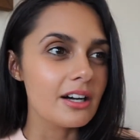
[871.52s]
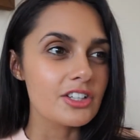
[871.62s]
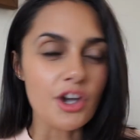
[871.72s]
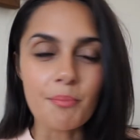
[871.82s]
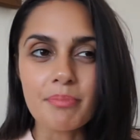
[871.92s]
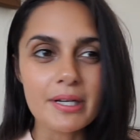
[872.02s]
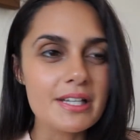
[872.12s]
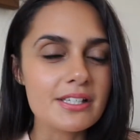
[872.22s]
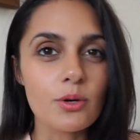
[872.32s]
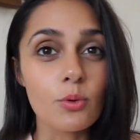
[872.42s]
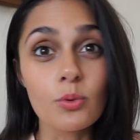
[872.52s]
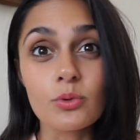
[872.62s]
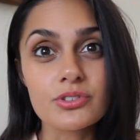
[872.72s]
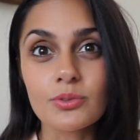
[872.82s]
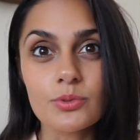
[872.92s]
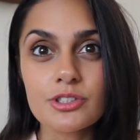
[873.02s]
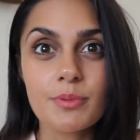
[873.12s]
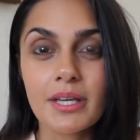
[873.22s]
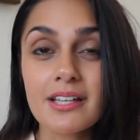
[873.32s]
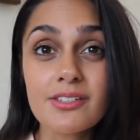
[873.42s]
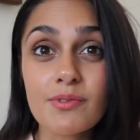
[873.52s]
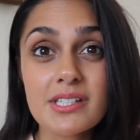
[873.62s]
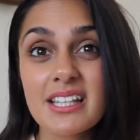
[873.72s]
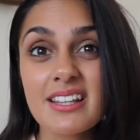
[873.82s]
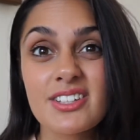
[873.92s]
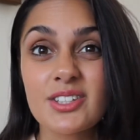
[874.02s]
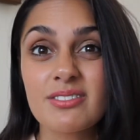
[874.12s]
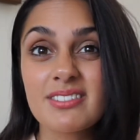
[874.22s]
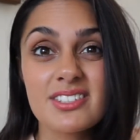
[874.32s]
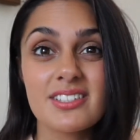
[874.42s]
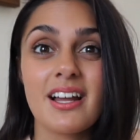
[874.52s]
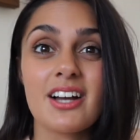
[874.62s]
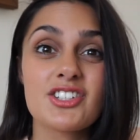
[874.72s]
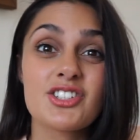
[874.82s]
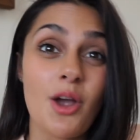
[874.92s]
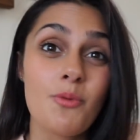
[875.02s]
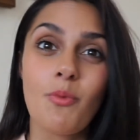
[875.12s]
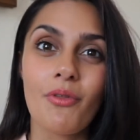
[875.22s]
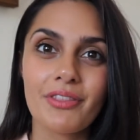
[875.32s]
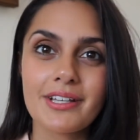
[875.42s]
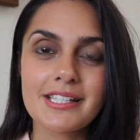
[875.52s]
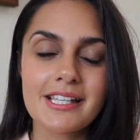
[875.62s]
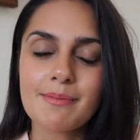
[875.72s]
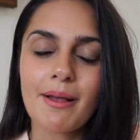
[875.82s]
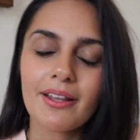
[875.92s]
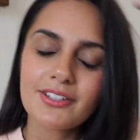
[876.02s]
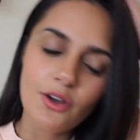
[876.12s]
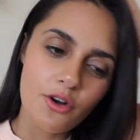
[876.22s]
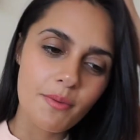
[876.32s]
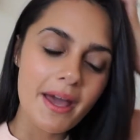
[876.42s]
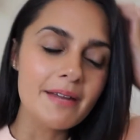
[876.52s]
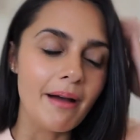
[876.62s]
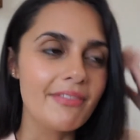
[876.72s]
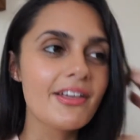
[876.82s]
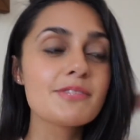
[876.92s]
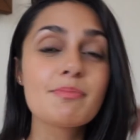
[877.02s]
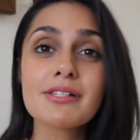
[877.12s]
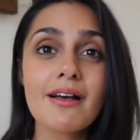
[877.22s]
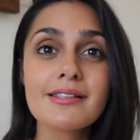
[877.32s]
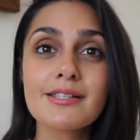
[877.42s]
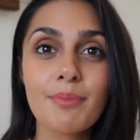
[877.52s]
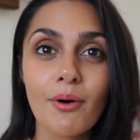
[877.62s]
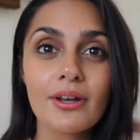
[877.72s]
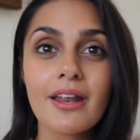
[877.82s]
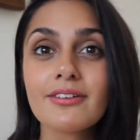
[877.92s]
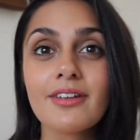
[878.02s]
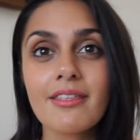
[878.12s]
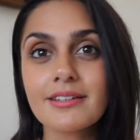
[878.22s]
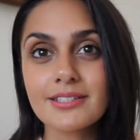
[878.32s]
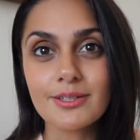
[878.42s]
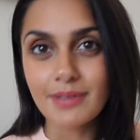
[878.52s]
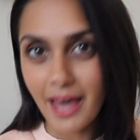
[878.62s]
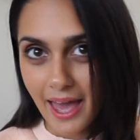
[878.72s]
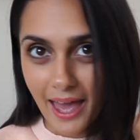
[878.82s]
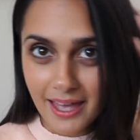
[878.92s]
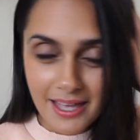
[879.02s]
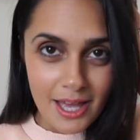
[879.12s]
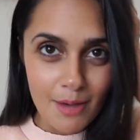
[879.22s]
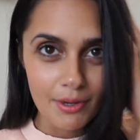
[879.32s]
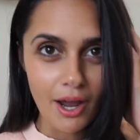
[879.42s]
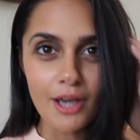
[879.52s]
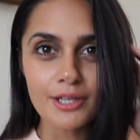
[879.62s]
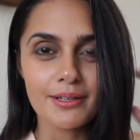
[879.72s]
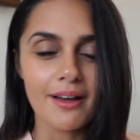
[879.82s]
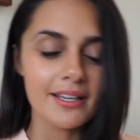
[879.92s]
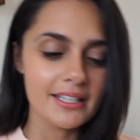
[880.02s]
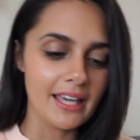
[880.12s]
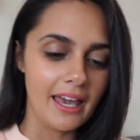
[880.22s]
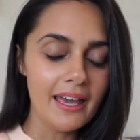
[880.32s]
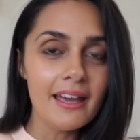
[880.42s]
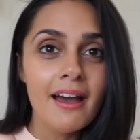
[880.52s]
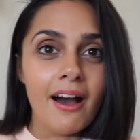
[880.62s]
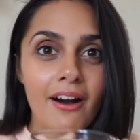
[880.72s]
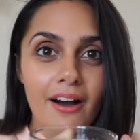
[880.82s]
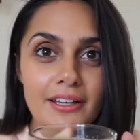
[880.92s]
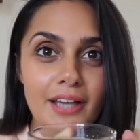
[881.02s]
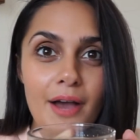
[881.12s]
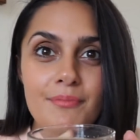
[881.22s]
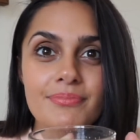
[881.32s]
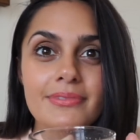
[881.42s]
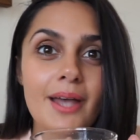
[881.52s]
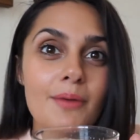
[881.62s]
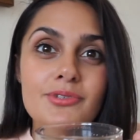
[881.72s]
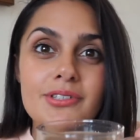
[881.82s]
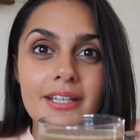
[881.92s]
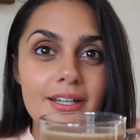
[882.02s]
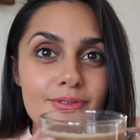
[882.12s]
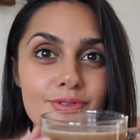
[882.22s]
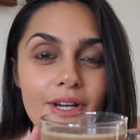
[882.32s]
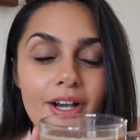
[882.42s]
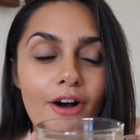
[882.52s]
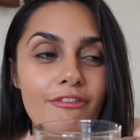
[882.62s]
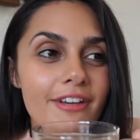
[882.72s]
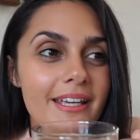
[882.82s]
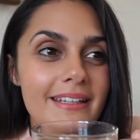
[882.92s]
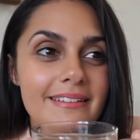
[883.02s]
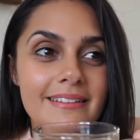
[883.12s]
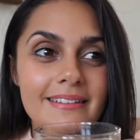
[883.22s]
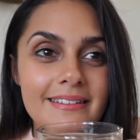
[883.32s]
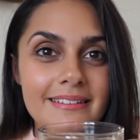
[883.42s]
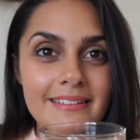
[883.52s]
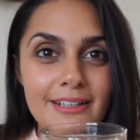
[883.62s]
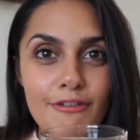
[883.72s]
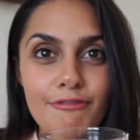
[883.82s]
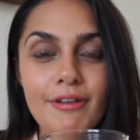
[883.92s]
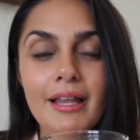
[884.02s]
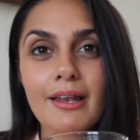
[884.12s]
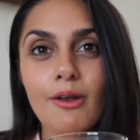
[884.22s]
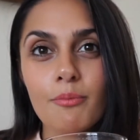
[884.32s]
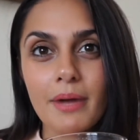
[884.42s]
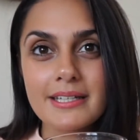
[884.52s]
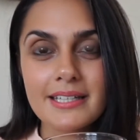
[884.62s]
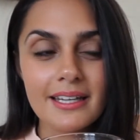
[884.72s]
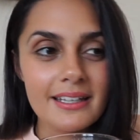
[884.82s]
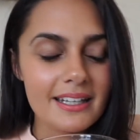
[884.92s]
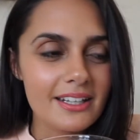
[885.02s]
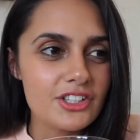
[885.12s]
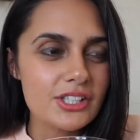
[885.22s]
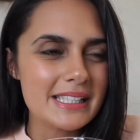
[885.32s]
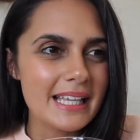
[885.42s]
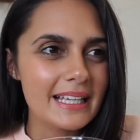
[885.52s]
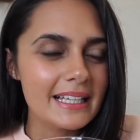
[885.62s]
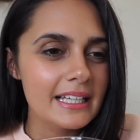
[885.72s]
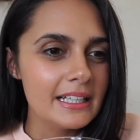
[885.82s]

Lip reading: jumpers and all sorts, because obviously I just don't want things to smell like dog. But anyway, that's besides the point and nothing to do with the hair. But I hope you like it. Now I'm just gonna drink coffee and feel a lot better. And I think